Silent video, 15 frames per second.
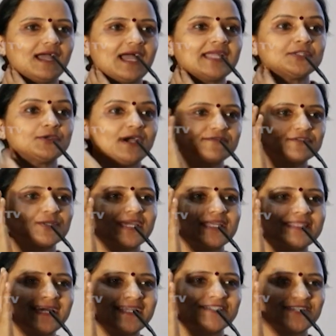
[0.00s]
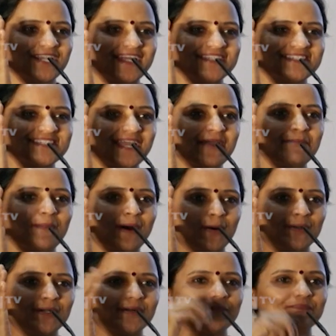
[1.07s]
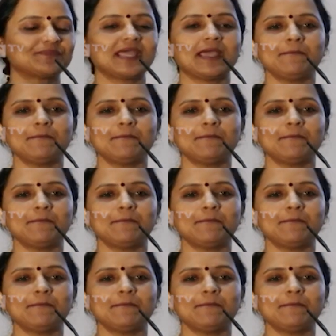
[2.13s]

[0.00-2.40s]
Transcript: And you have to get that right, empower.